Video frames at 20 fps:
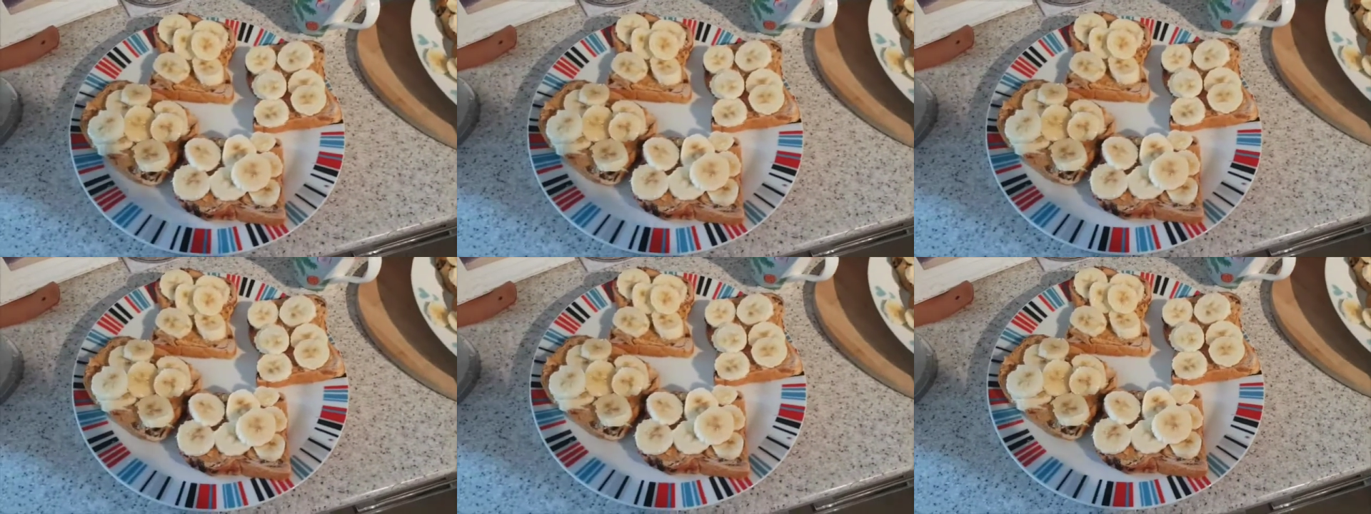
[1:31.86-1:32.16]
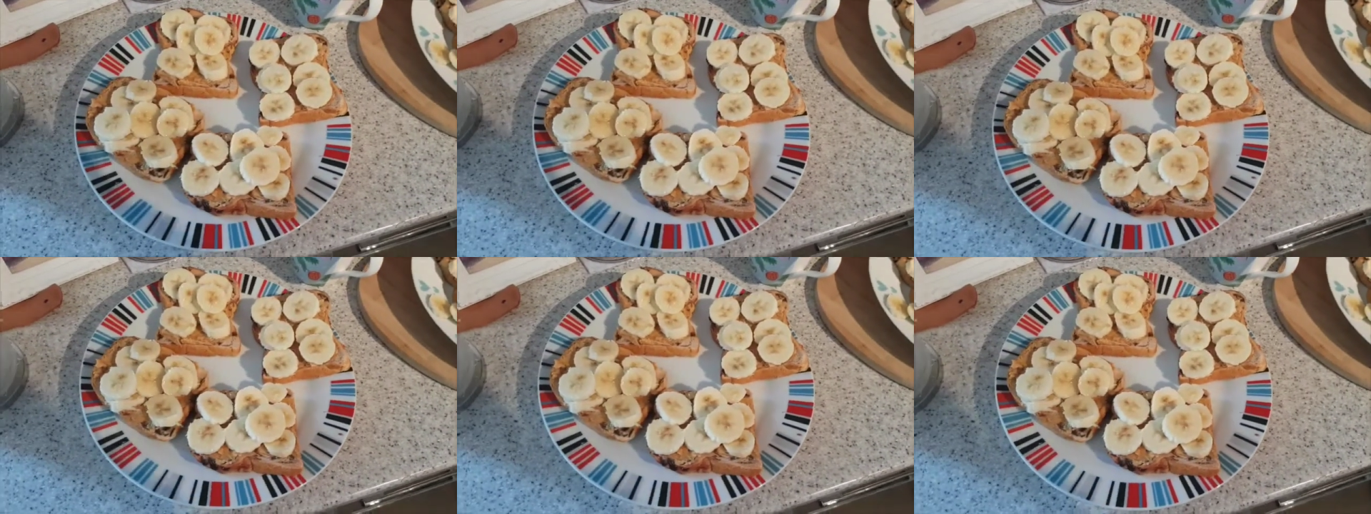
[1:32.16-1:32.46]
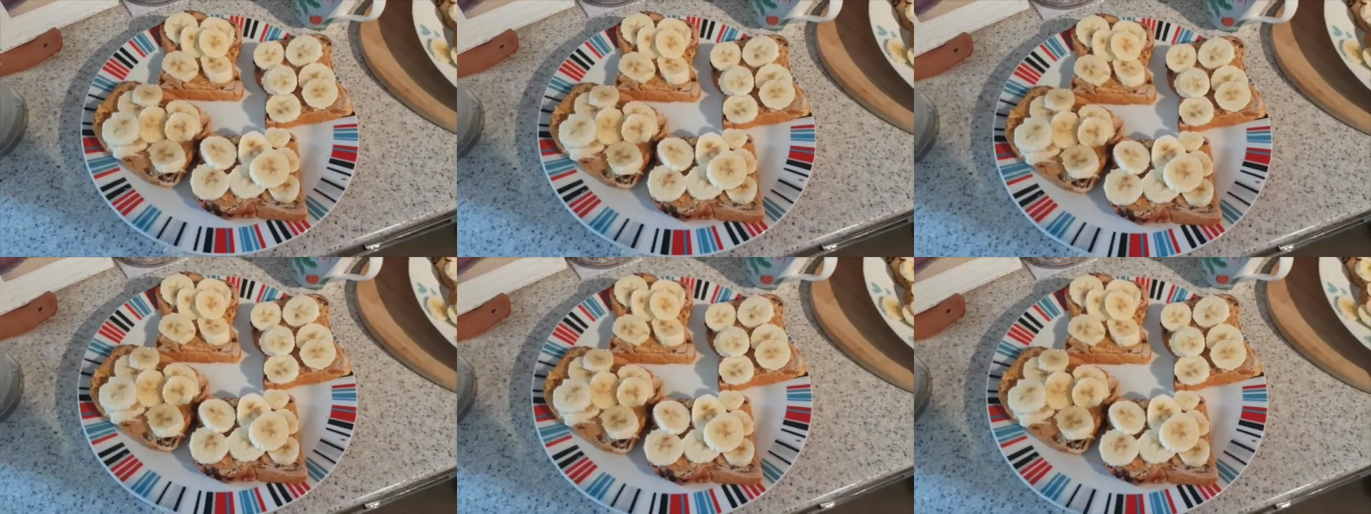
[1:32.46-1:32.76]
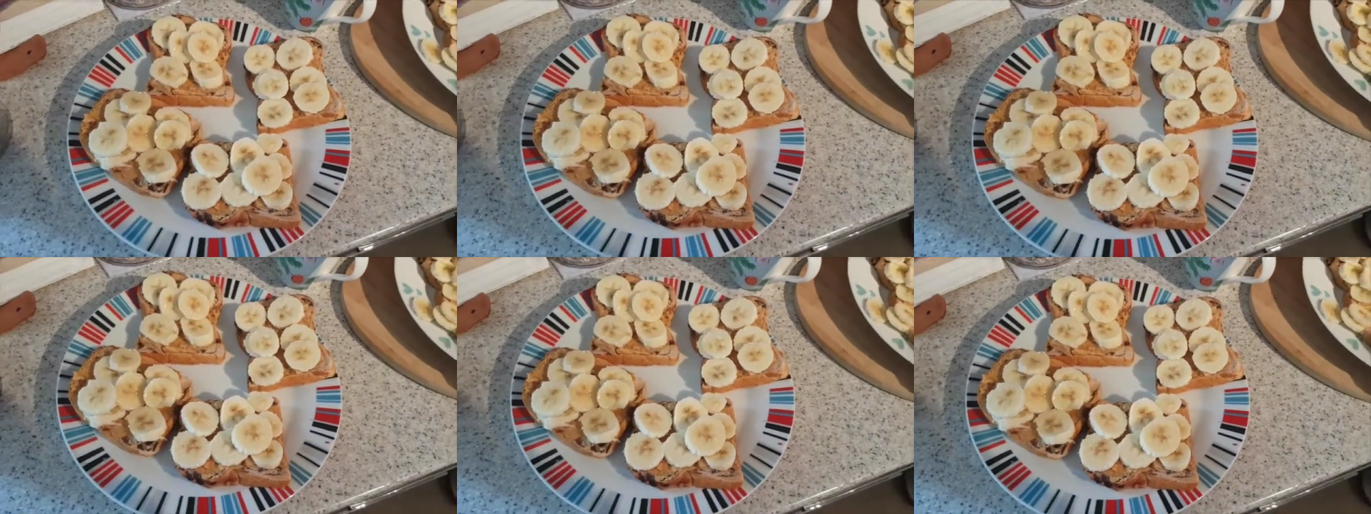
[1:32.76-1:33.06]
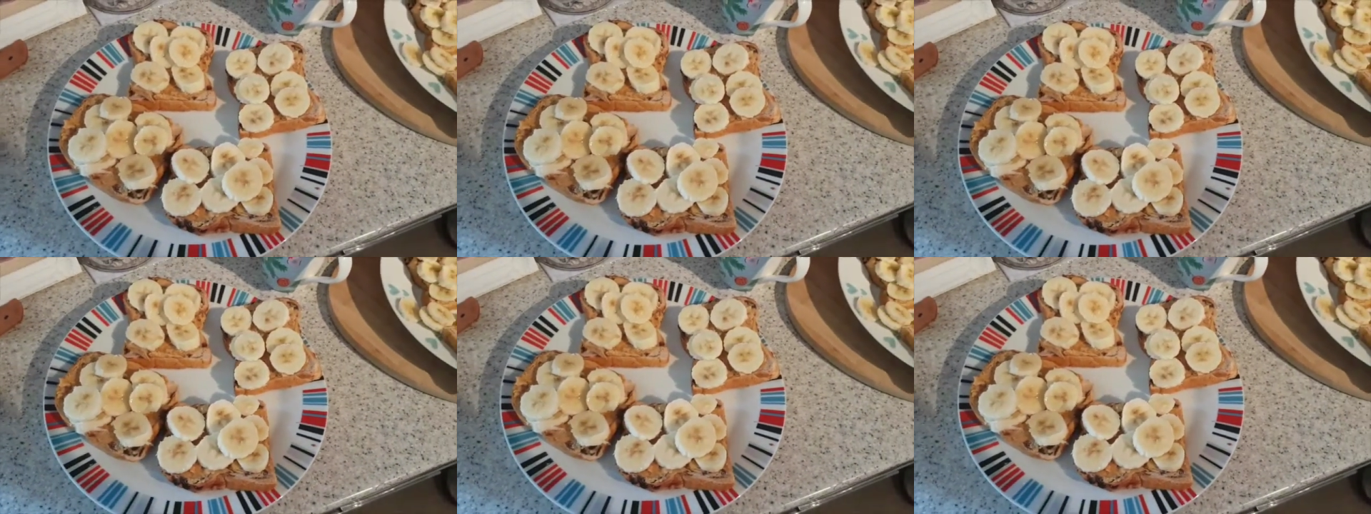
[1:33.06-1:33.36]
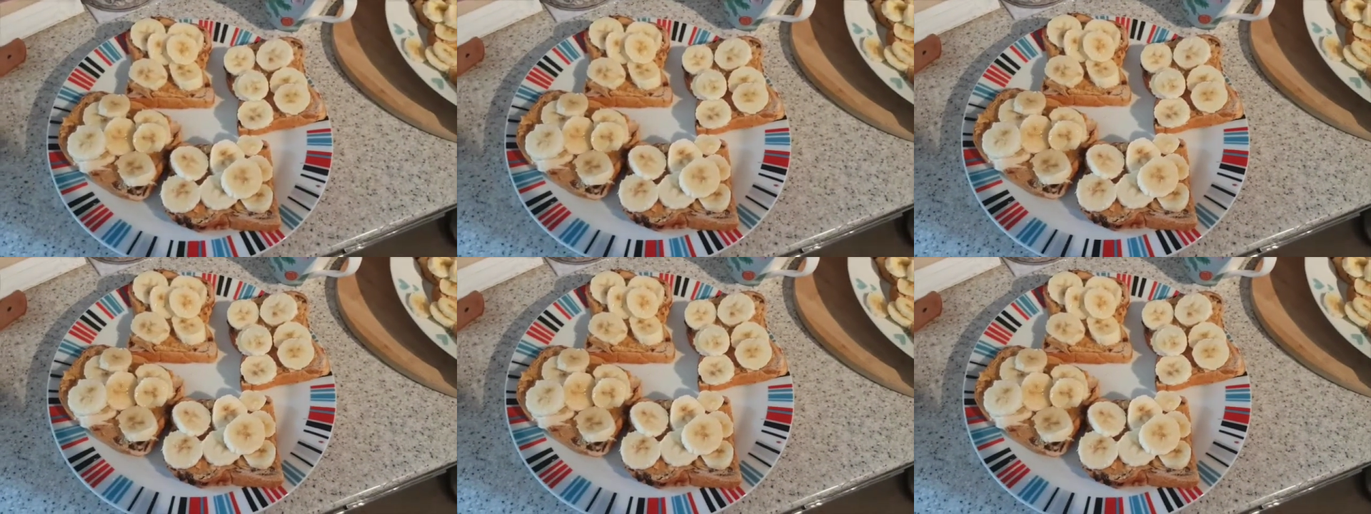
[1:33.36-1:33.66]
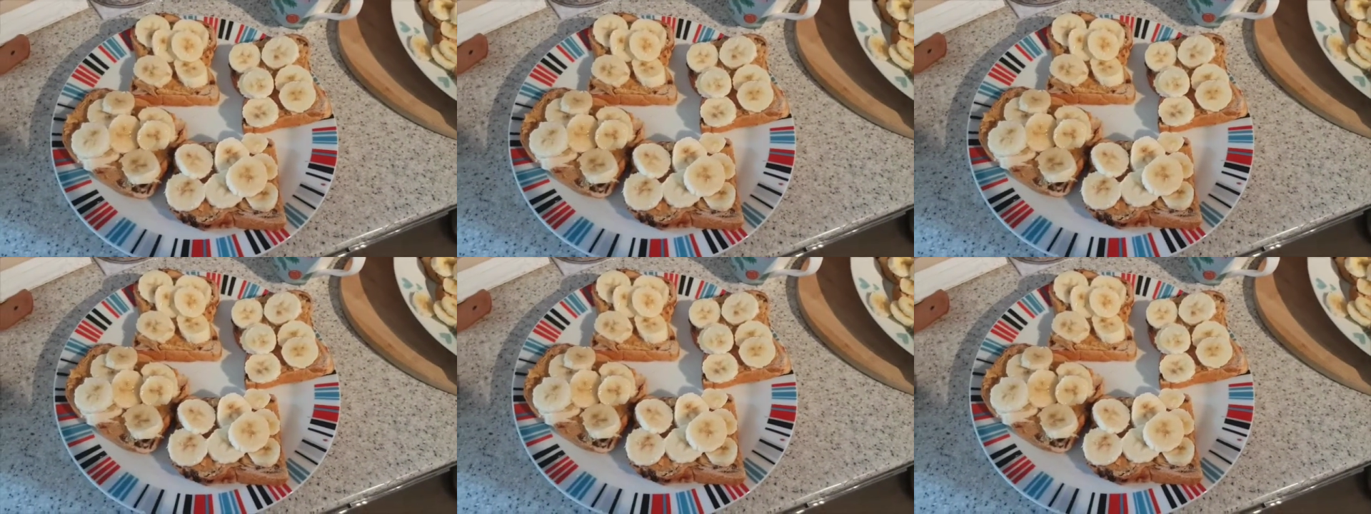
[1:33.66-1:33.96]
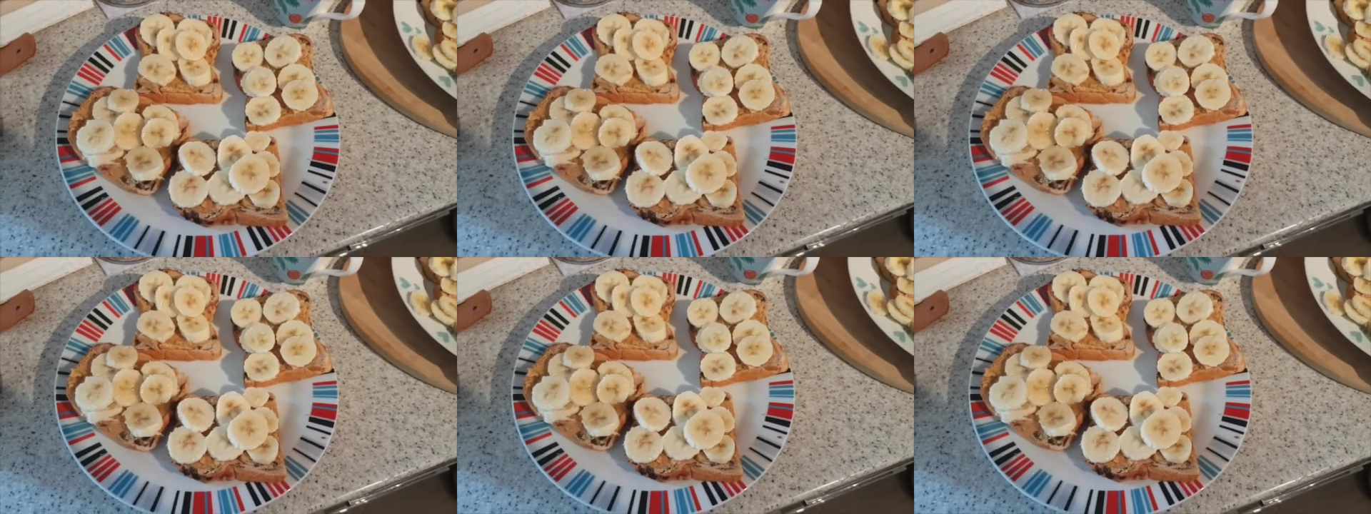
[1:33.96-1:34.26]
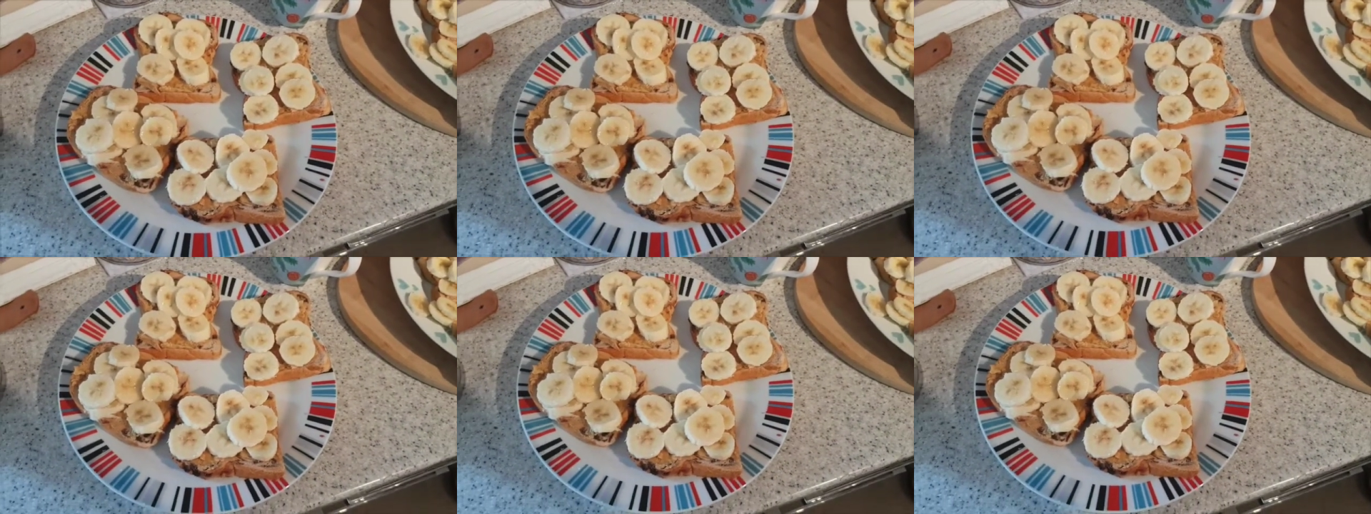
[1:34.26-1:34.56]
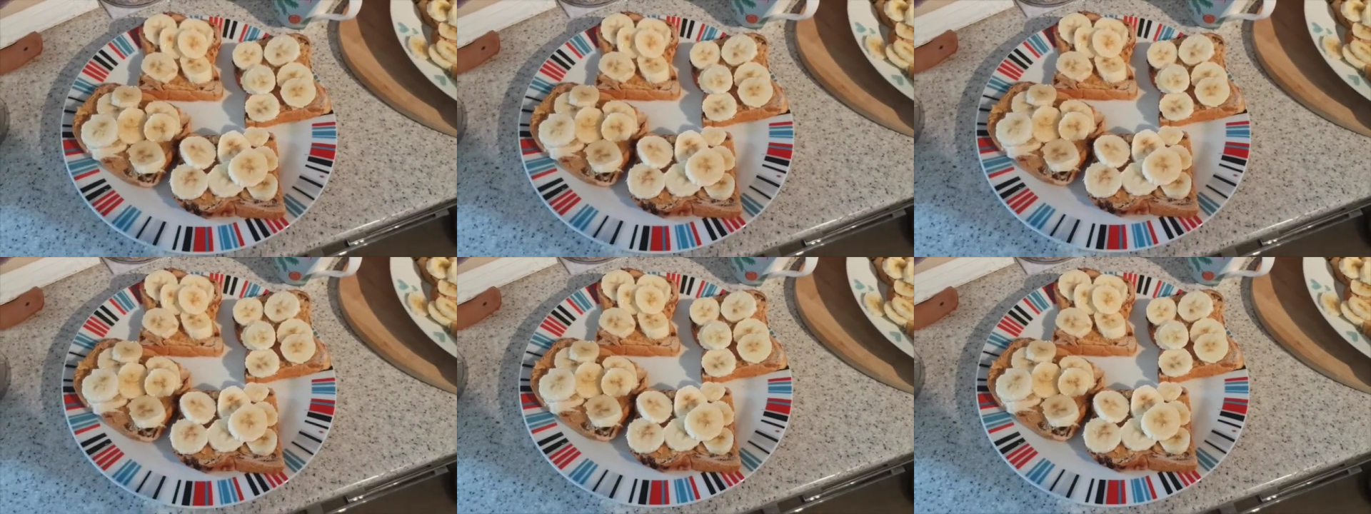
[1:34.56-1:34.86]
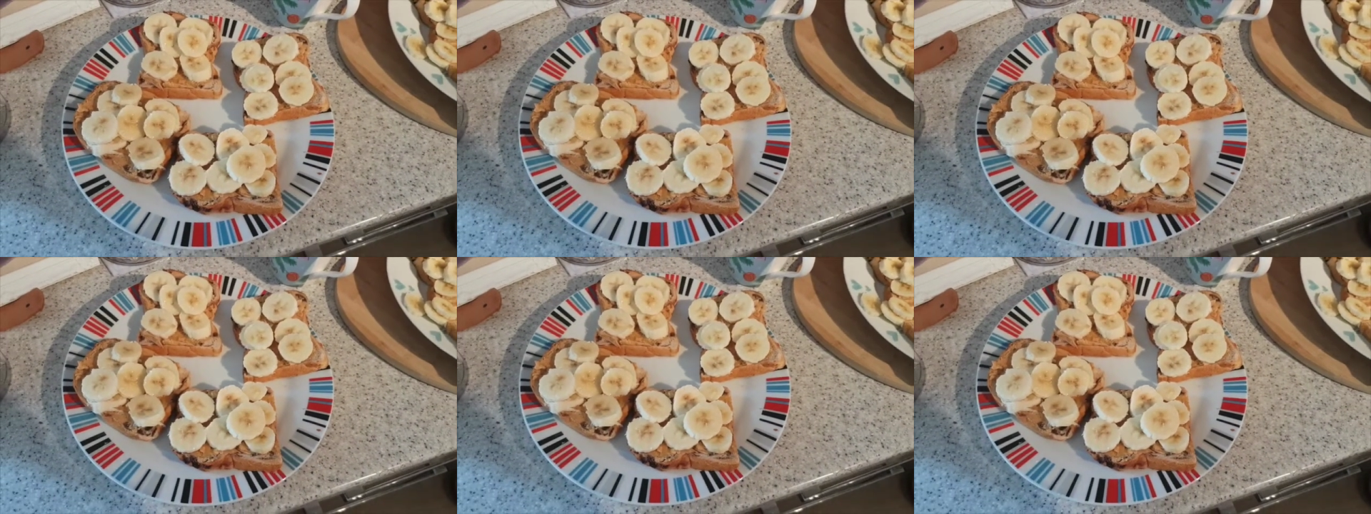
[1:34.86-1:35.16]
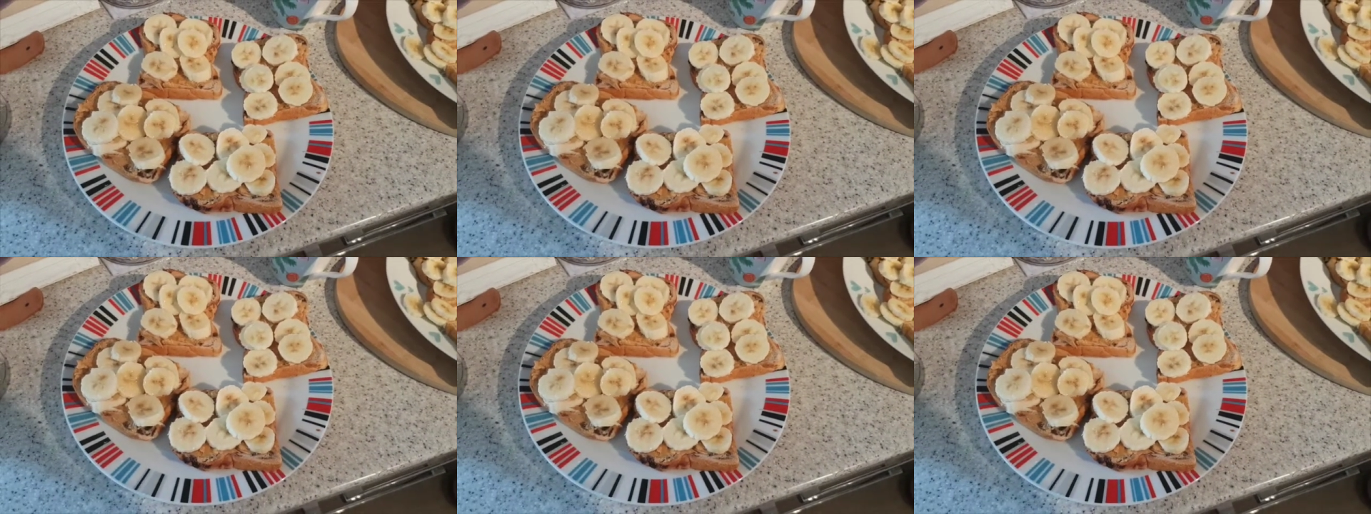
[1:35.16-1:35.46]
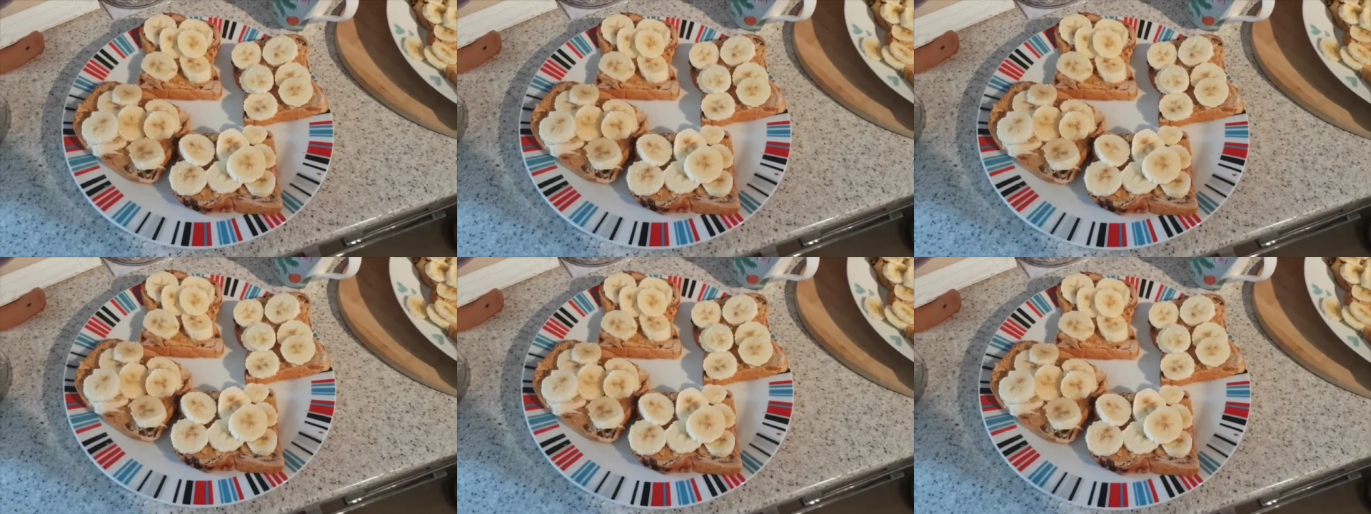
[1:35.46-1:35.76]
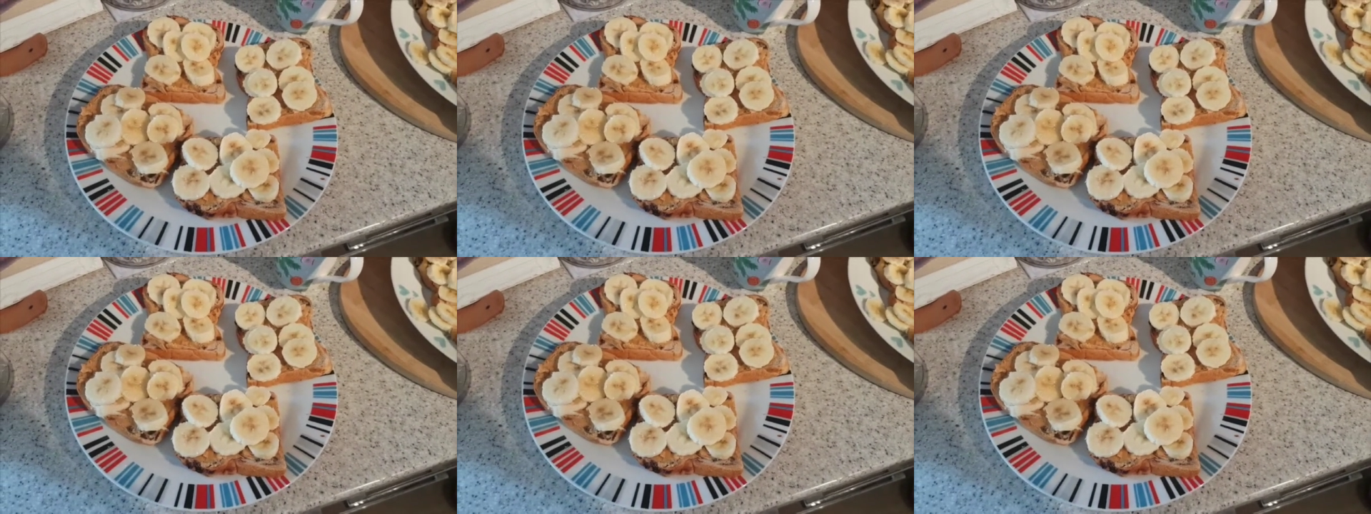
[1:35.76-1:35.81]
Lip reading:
No face is visible, so there are no lips to read.